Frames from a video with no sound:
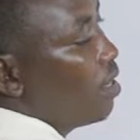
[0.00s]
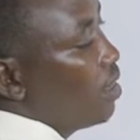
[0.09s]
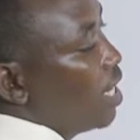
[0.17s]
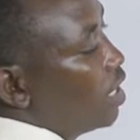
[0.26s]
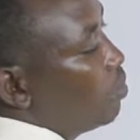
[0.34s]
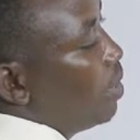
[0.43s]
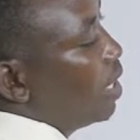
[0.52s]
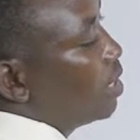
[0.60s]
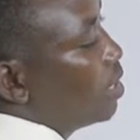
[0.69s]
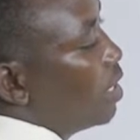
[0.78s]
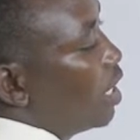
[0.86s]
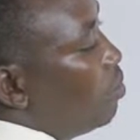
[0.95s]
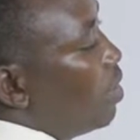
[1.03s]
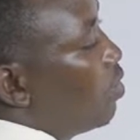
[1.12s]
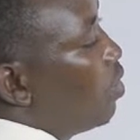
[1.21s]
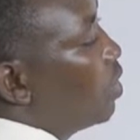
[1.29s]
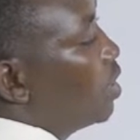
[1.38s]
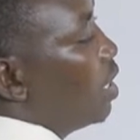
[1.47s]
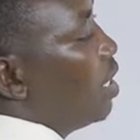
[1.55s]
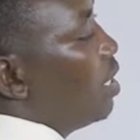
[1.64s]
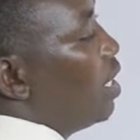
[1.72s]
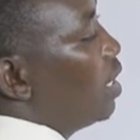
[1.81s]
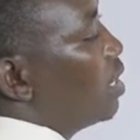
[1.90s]
that means that because
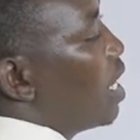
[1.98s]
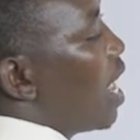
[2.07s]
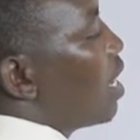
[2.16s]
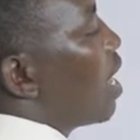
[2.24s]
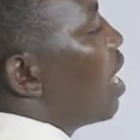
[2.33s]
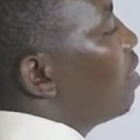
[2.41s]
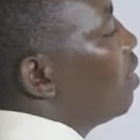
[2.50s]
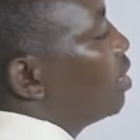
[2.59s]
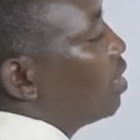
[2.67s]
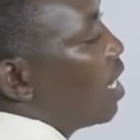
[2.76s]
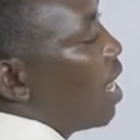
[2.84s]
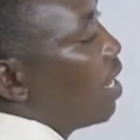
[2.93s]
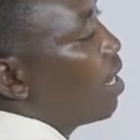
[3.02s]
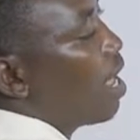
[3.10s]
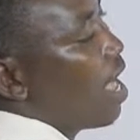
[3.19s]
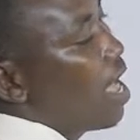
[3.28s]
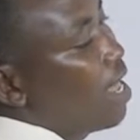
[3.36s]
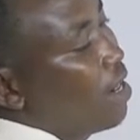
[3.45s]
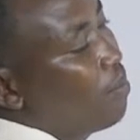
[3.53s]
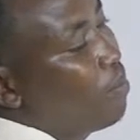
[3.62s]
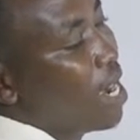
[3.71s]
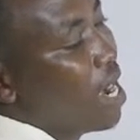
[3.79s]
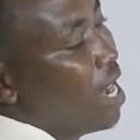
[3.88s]
this line and this line are
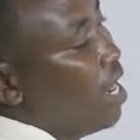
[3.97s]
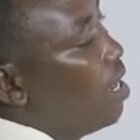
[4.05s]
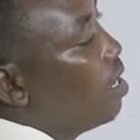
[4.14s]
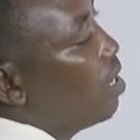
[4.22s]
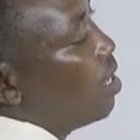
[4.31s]
parallel,